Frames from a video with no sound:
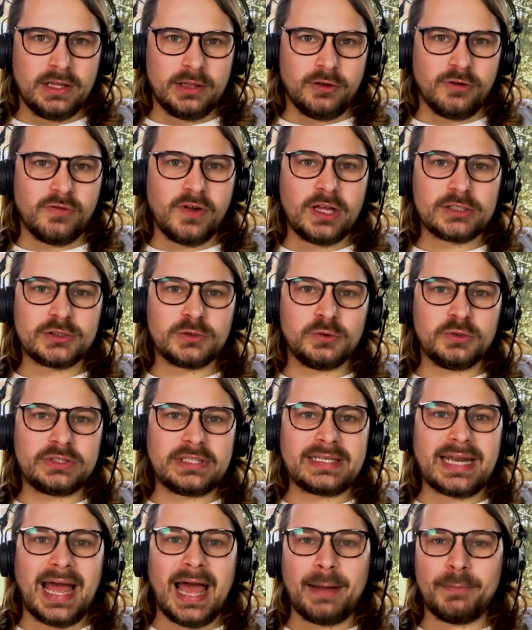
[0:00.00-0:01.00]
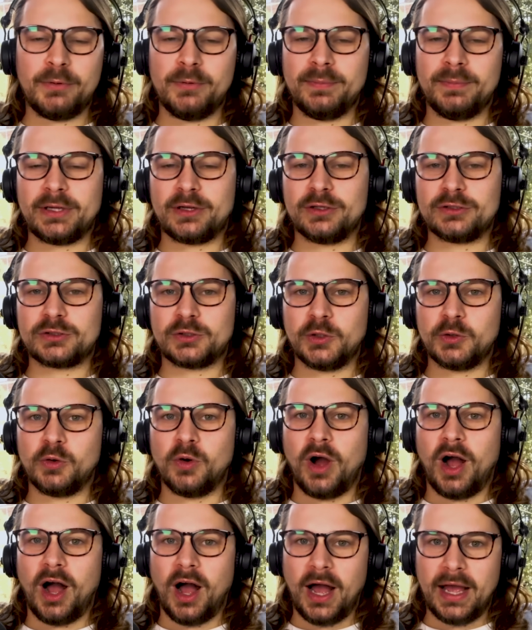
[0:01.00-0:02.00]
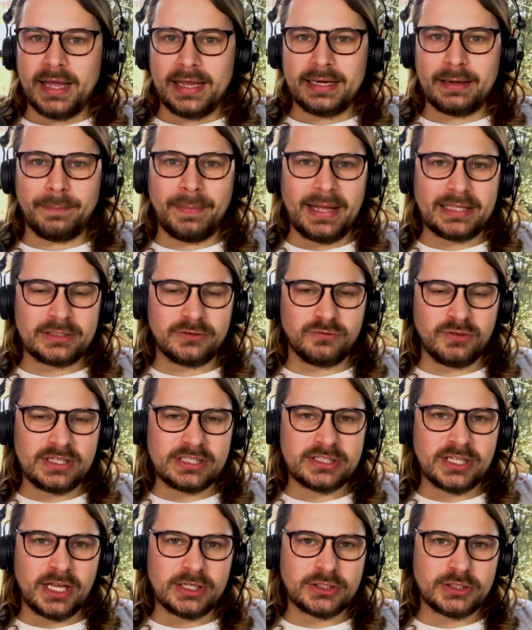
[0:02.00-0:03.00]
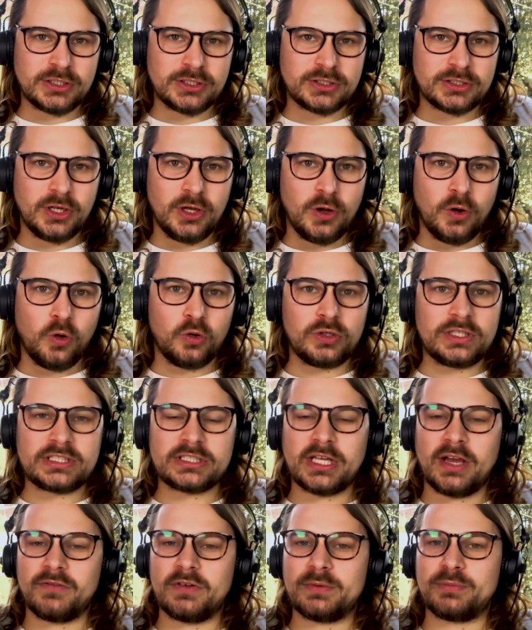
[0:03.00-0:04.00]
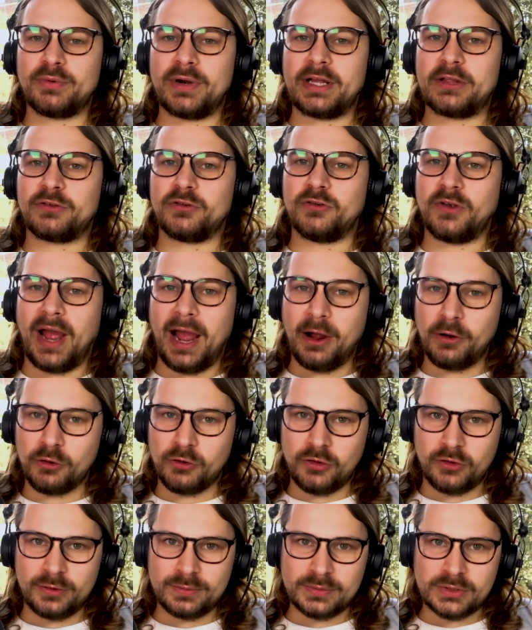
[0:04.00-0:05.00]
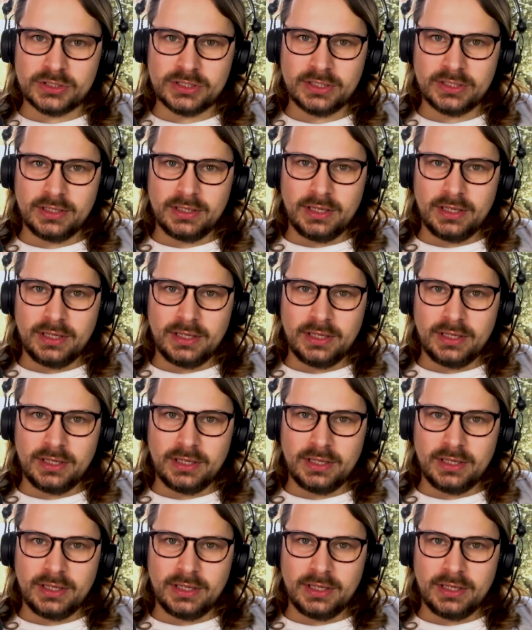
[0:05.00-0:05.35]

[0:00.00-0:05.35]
The reversal didn't happen because Google hired better researchers or discovered breakthrough algorithms.